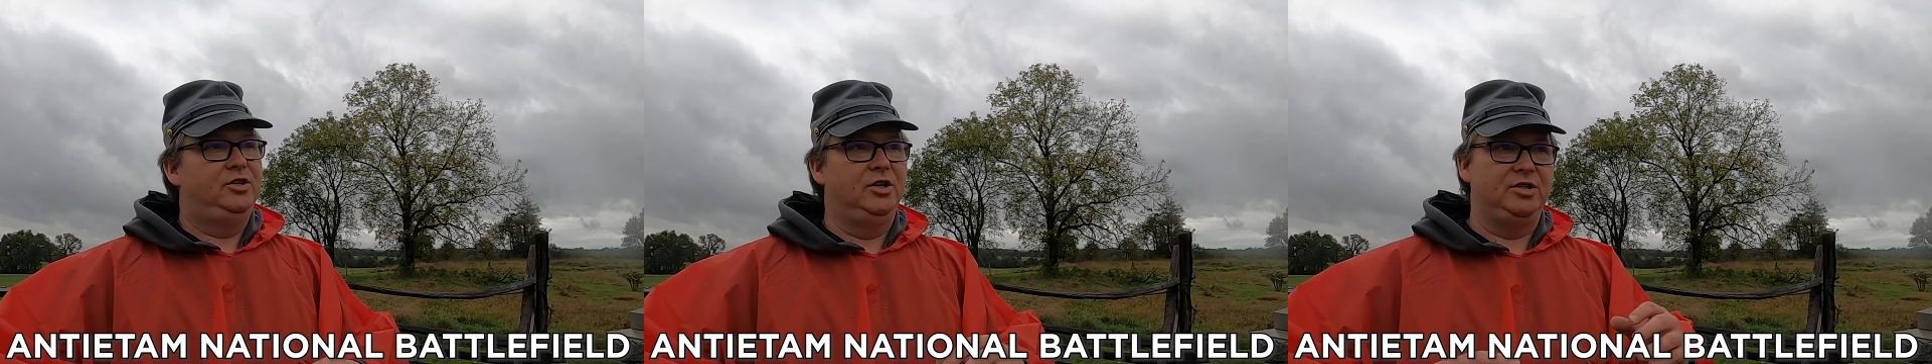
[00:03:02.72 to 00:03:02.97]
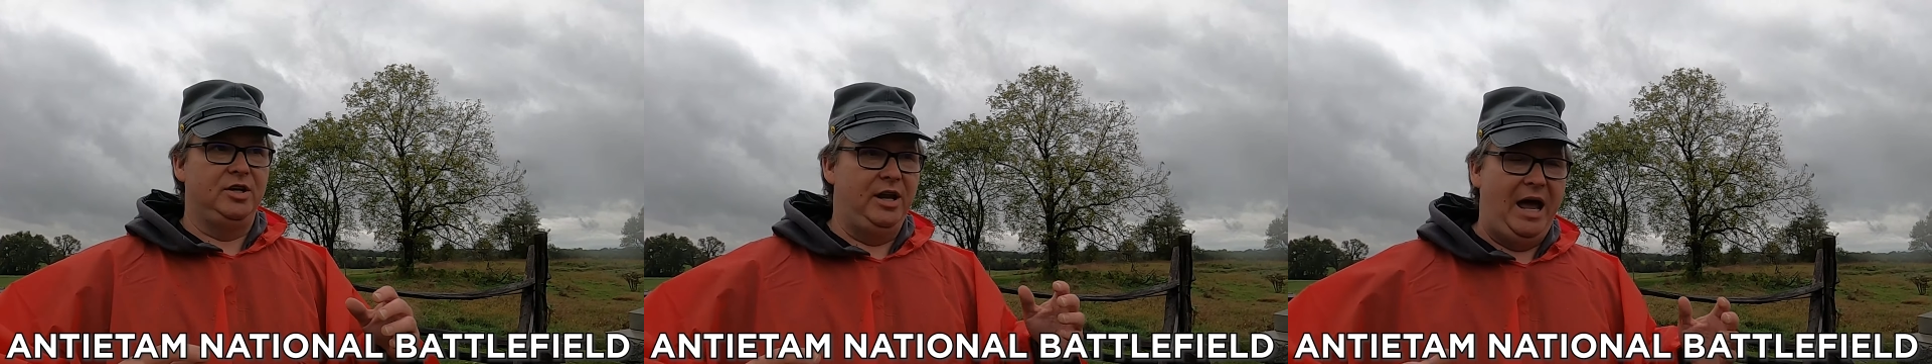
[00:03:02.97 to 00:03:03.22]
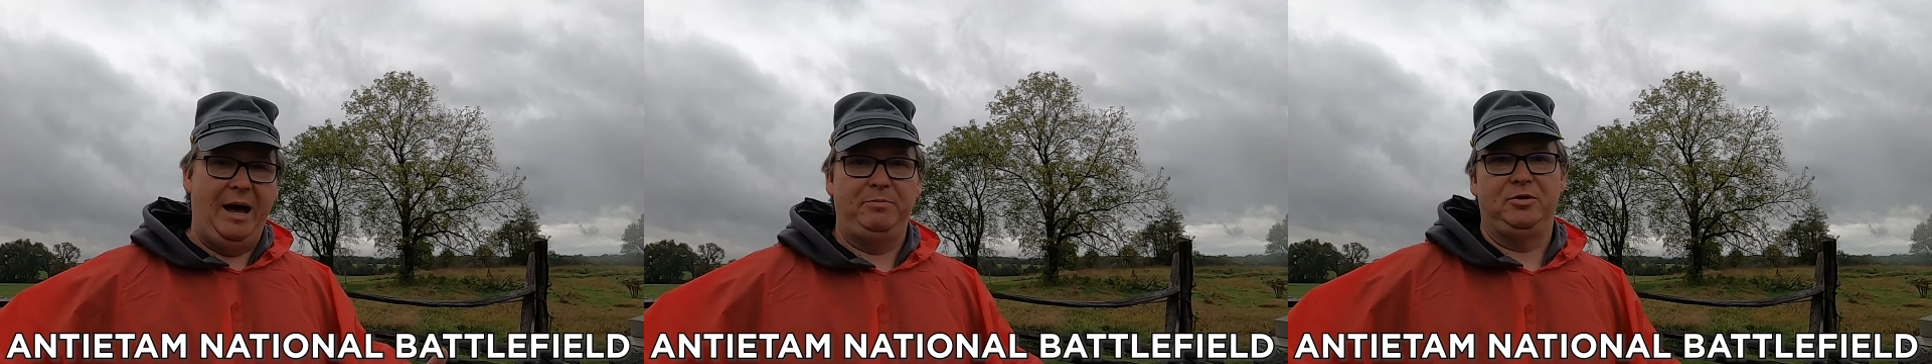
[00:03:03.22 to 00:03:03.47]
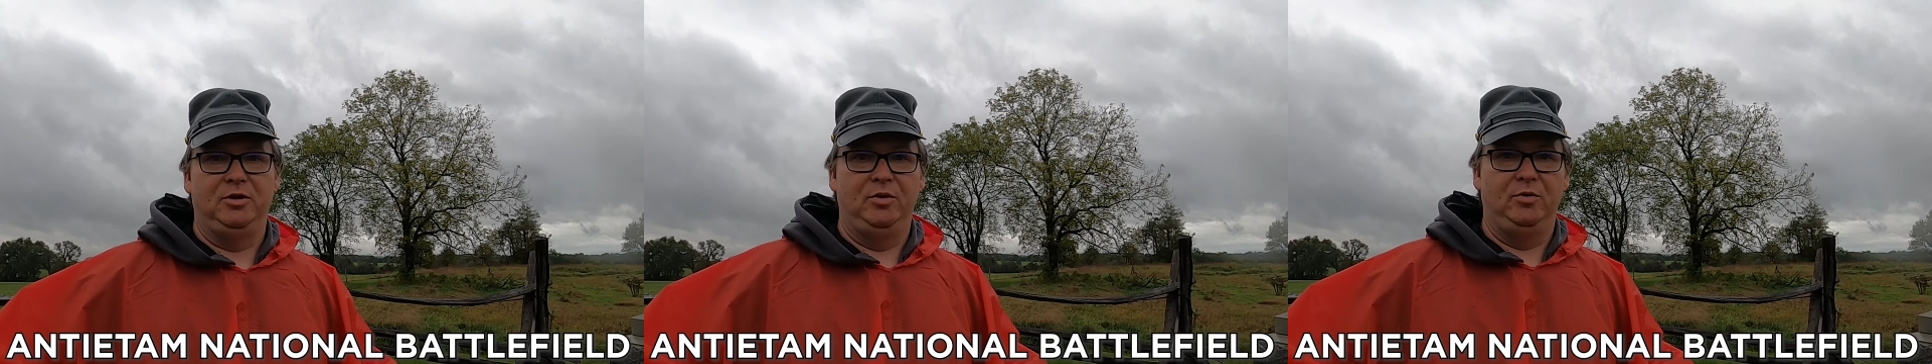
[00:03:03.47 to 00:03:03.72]
just an
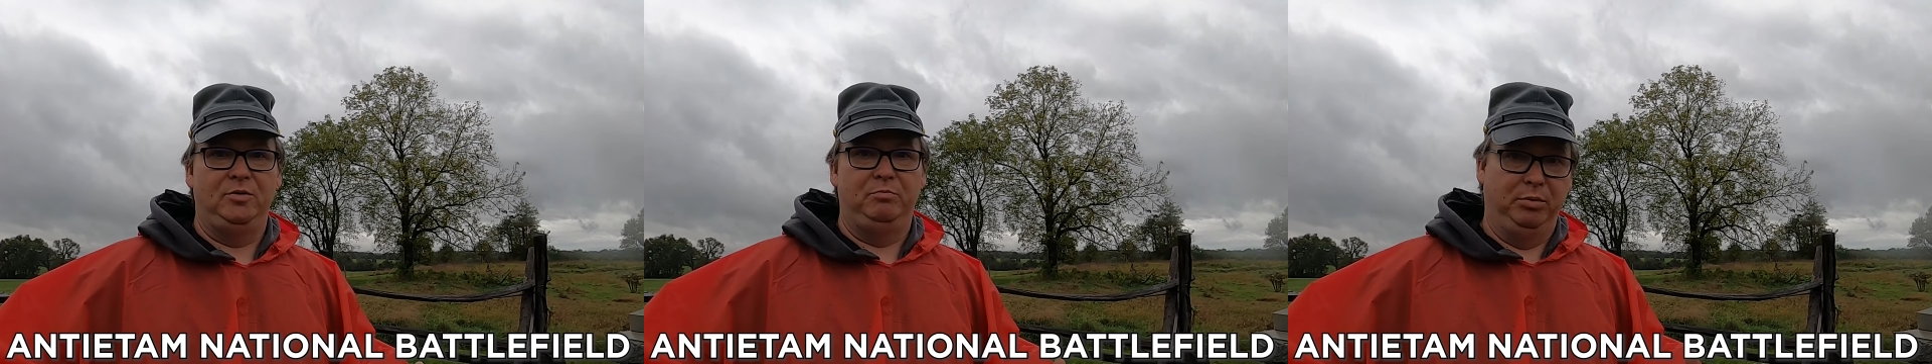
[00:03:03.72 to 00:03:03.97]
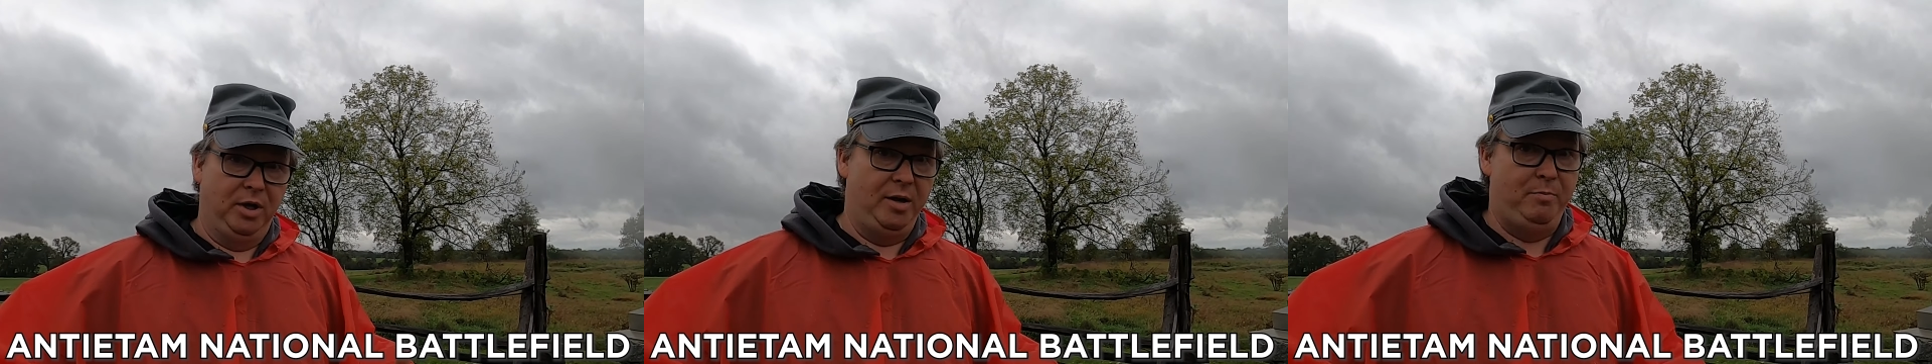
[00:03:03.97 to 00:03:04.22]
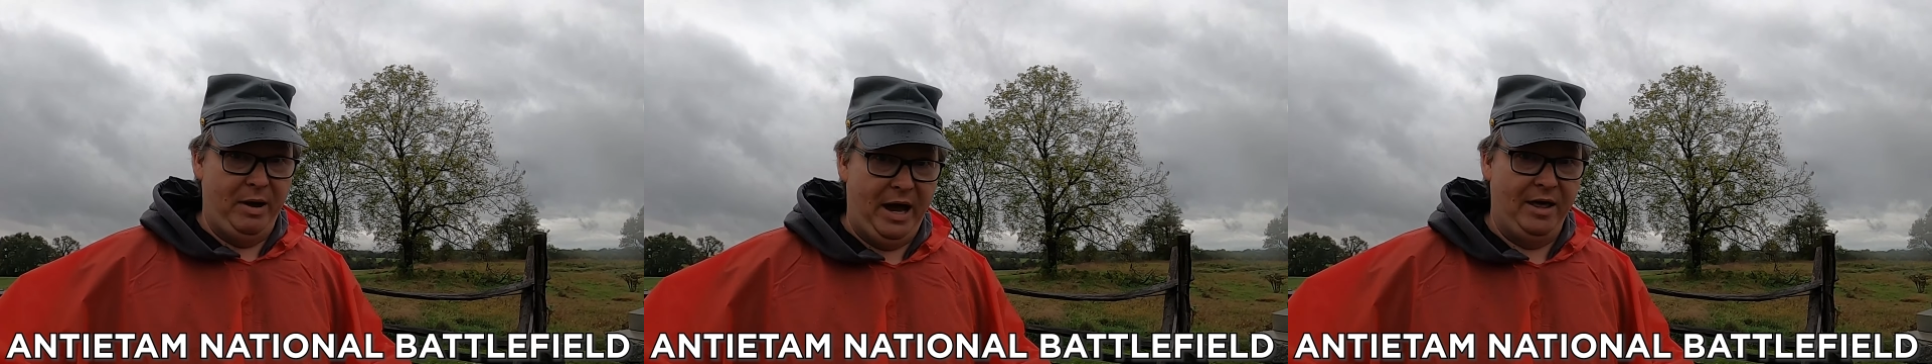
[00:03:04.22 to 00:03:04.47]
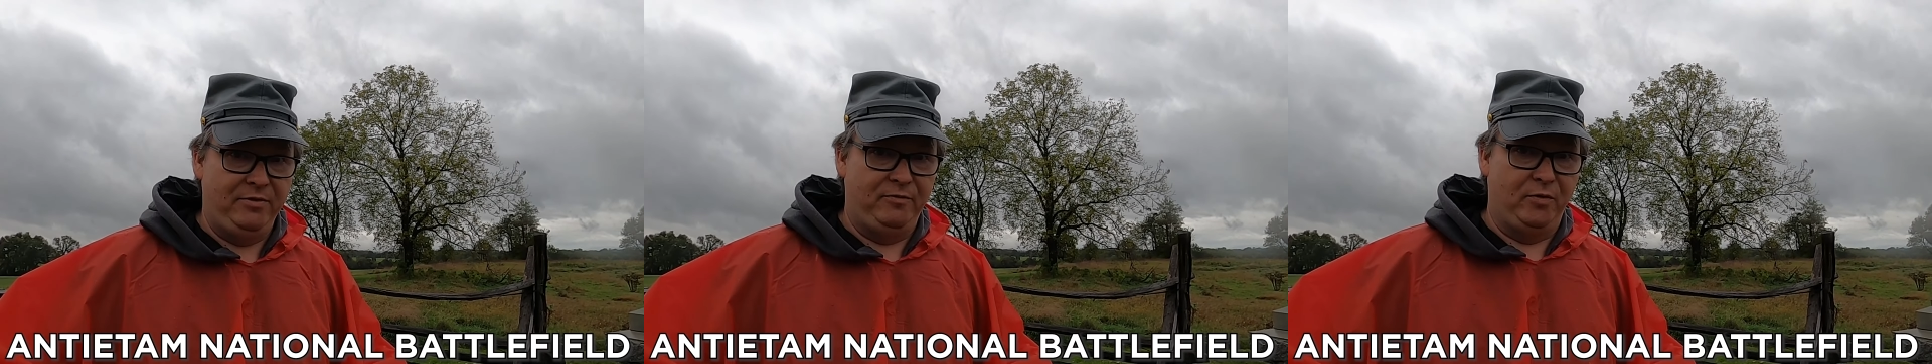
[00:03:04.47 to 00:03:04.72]
absolute
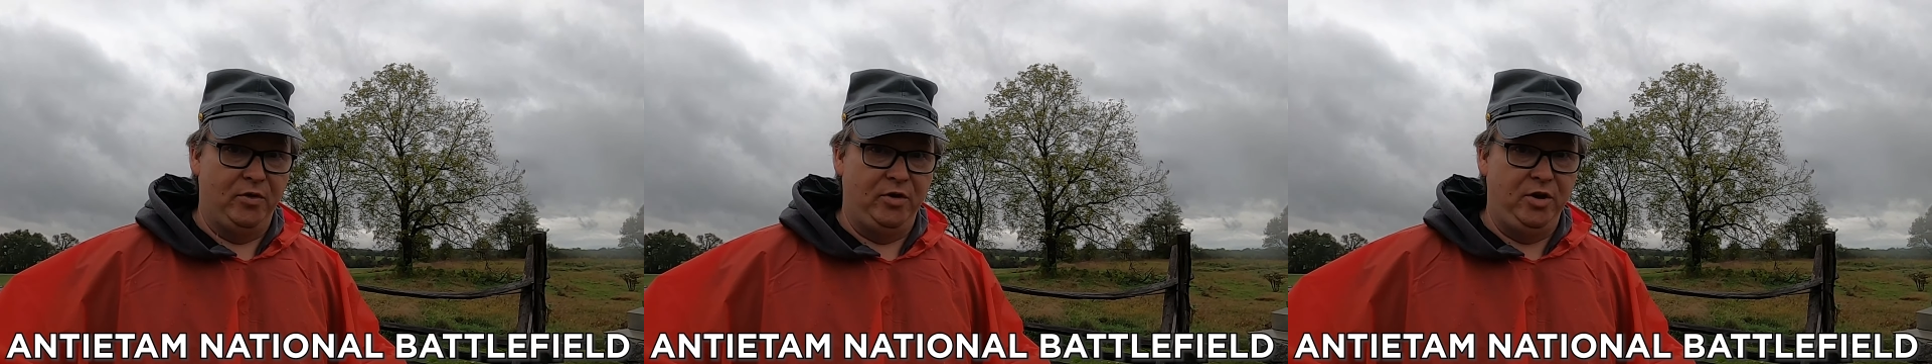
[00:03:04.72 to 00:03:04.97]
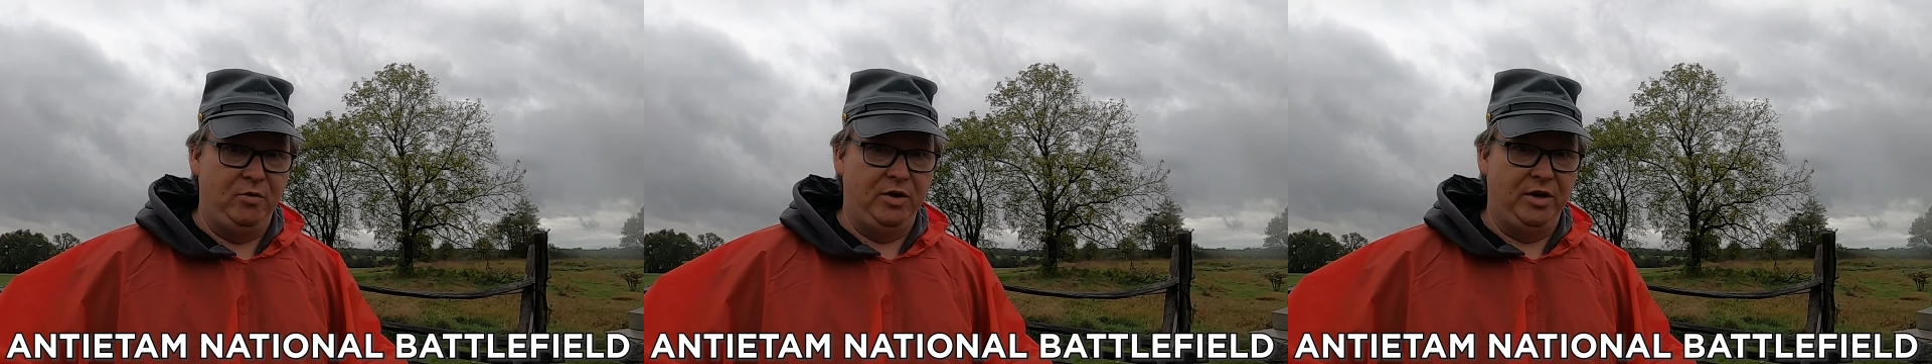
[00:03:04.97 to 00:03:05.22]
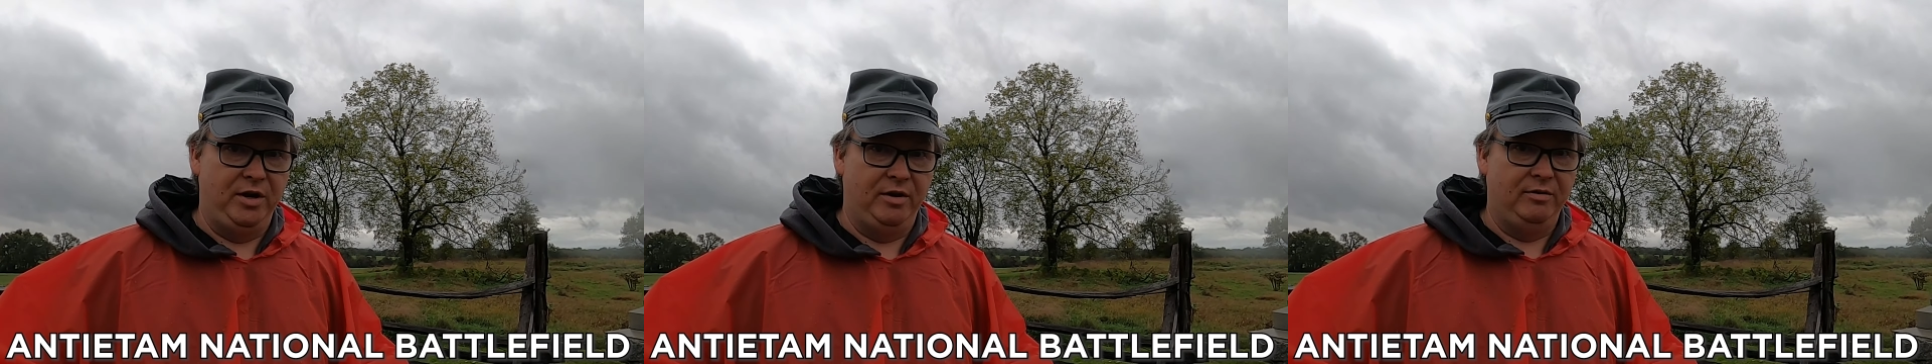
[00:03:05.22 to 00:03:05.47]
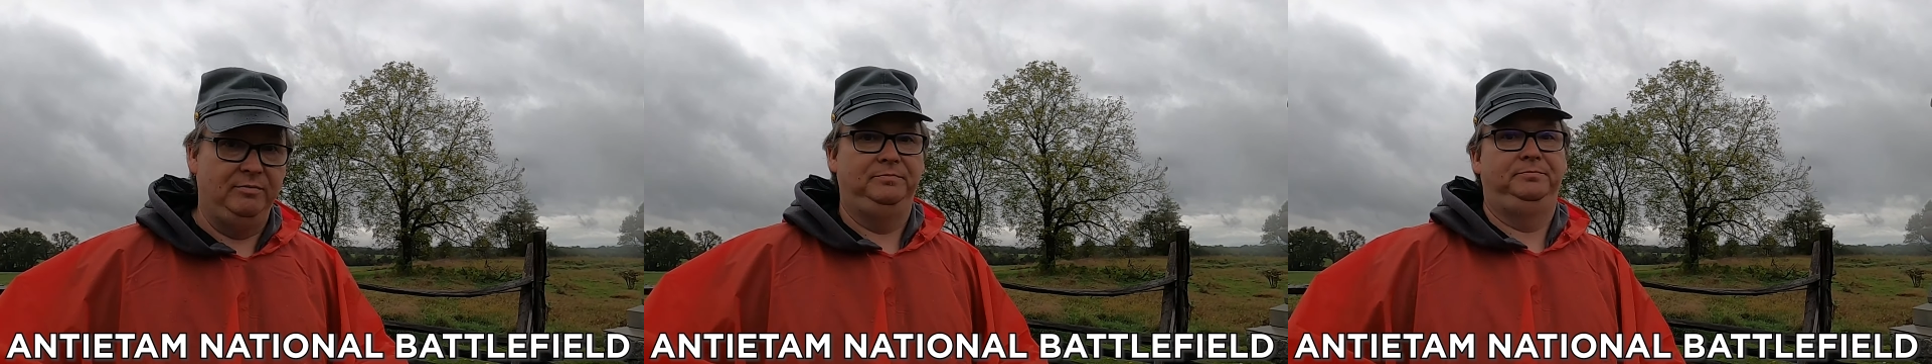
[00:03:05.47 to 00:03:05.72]
bloodbath for the Union here.